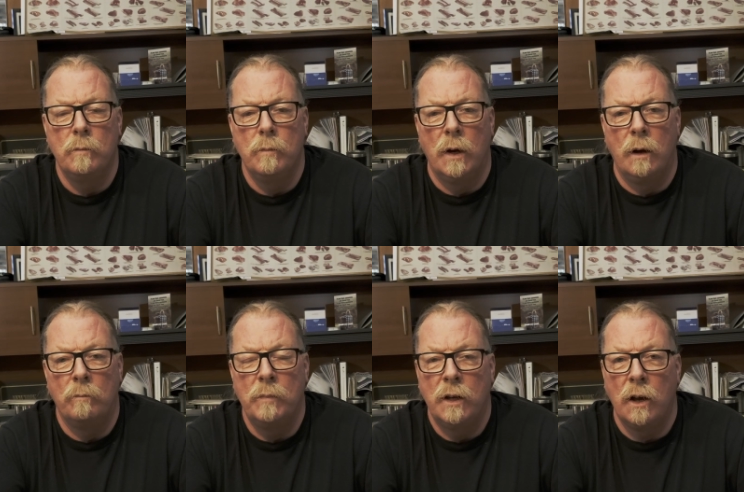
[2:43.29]

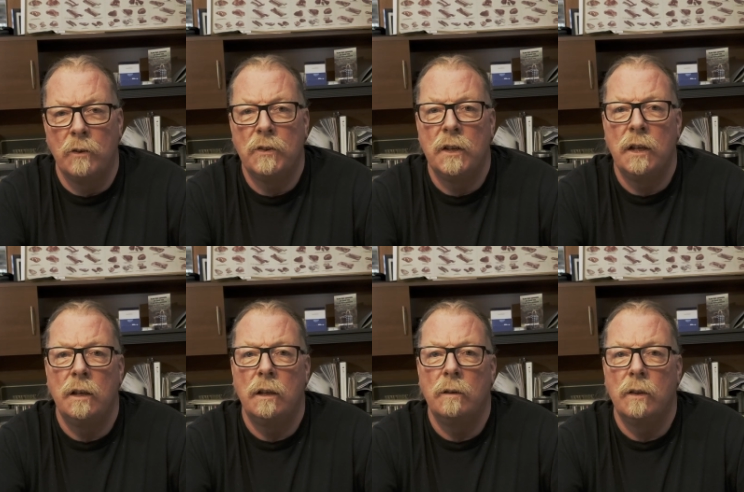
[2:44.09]
um, because
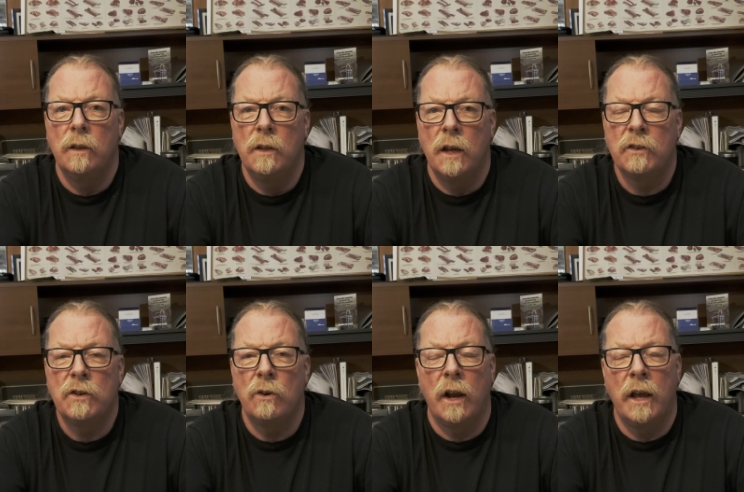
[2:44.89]
the the
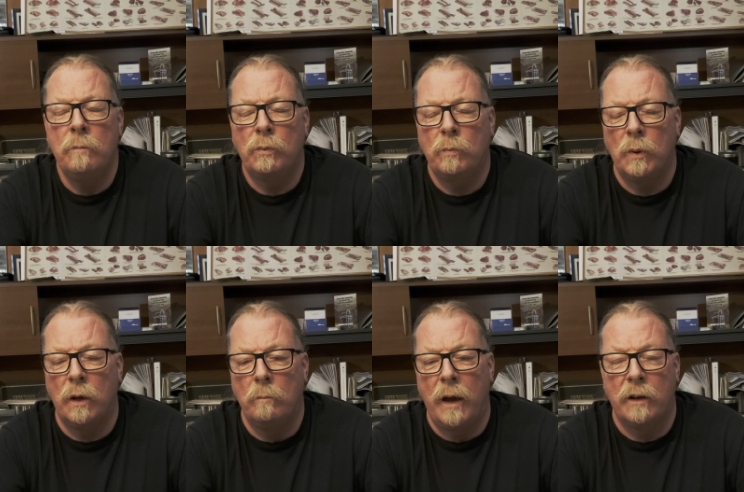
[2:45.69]
exterior, any
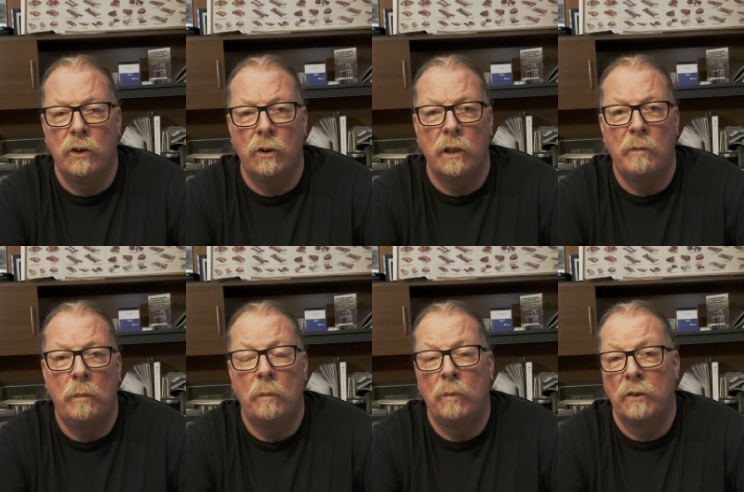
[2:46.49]
uh, bacteria that may
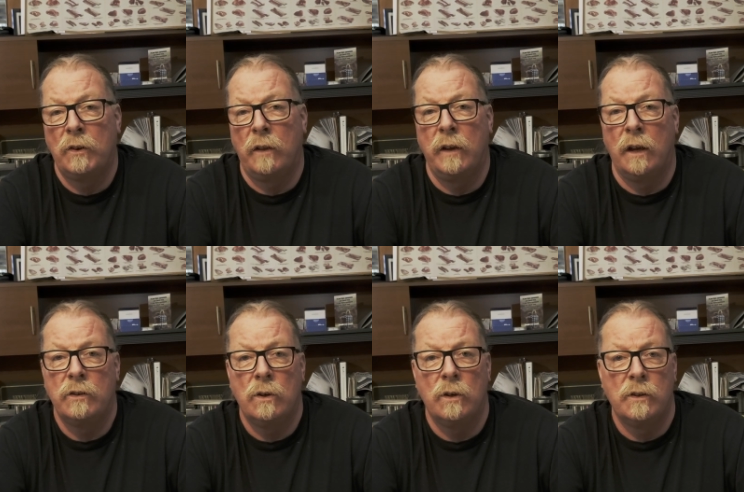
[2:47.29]
be present on the
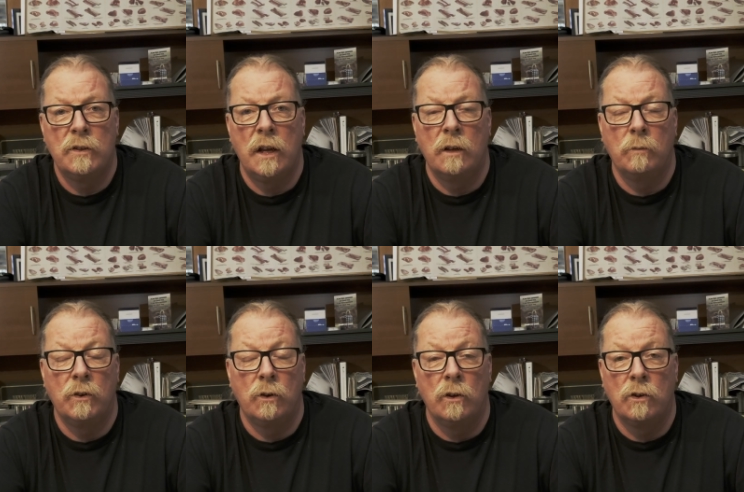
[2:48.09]
exterior of the steak is,
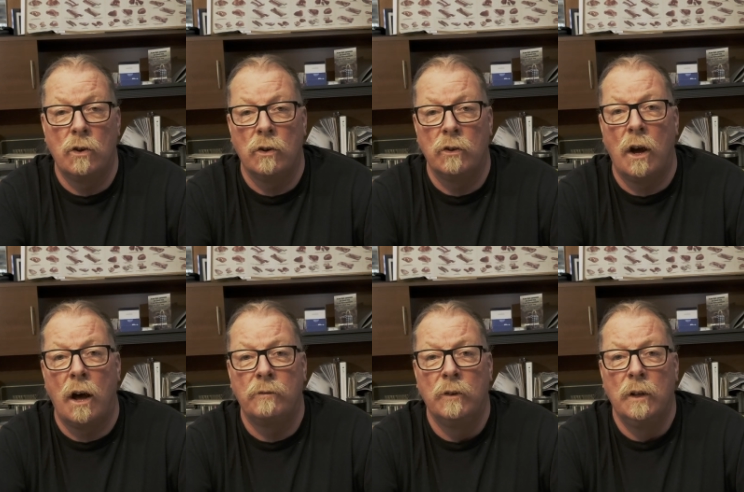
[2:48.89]
is cooked
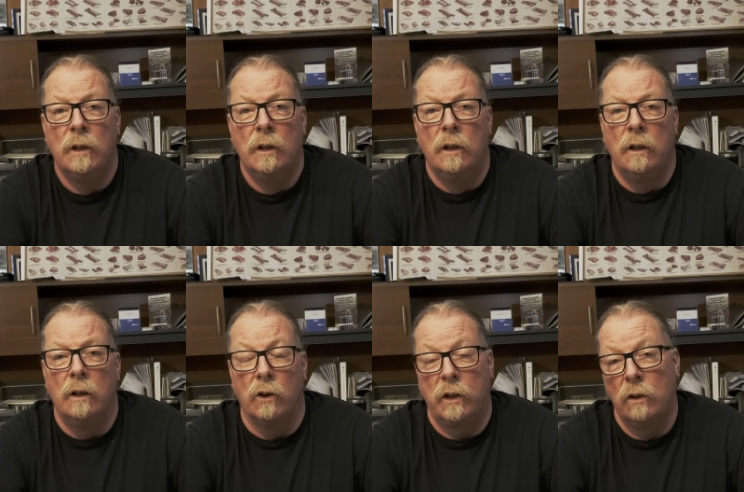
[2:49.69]
off
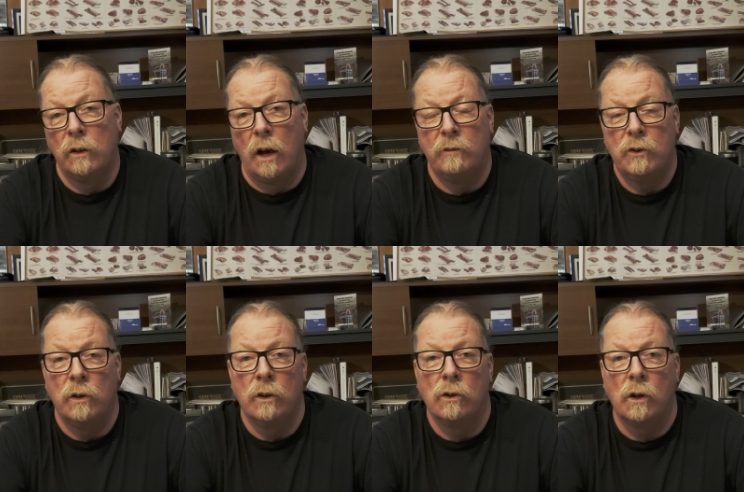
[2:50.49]
or killed off
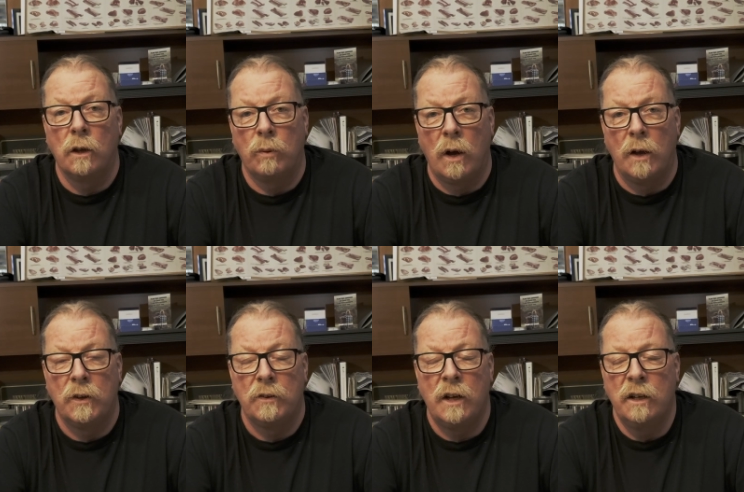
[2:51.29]
during the cooking
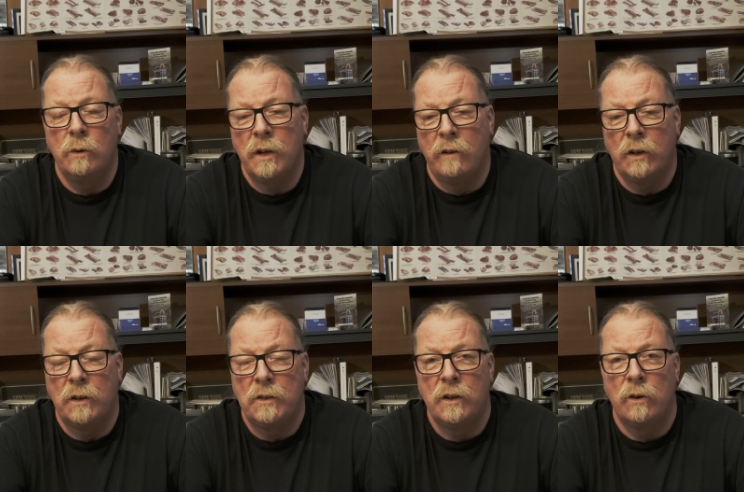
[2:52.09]
process. Now, you would never
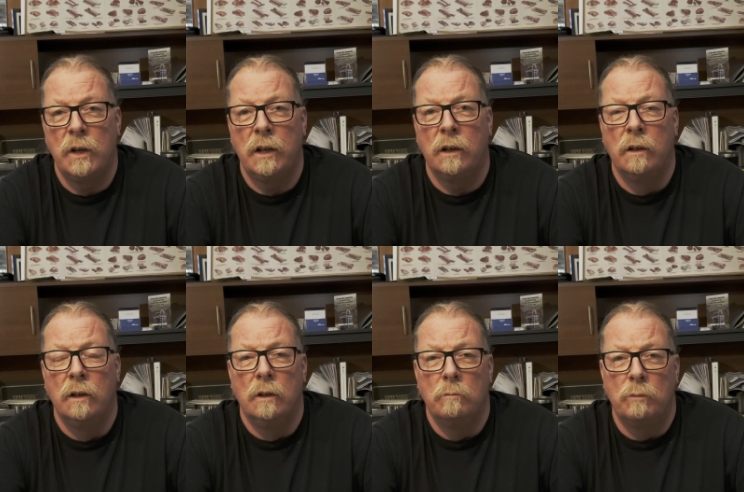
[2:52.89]
consider eating
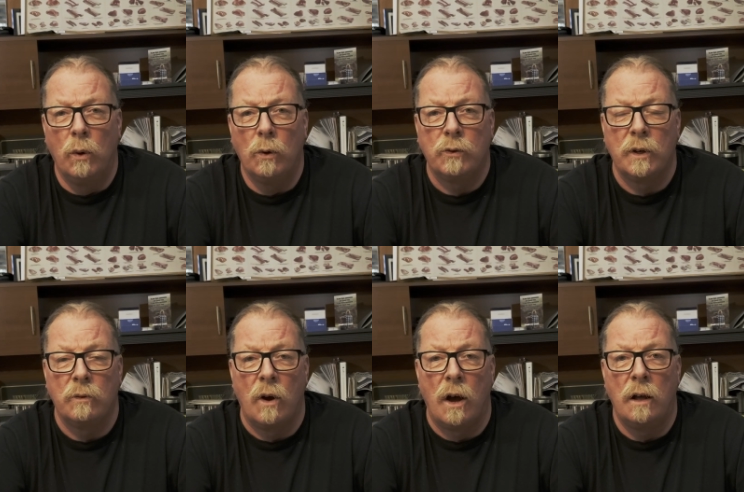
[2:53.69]
poultry
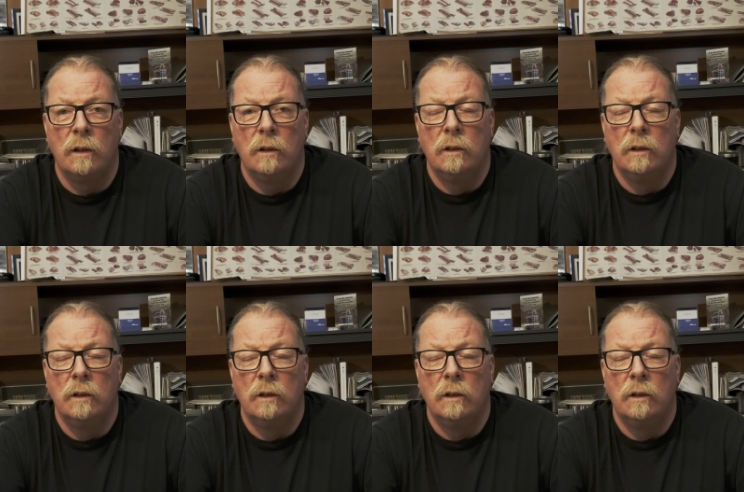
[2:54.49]
raw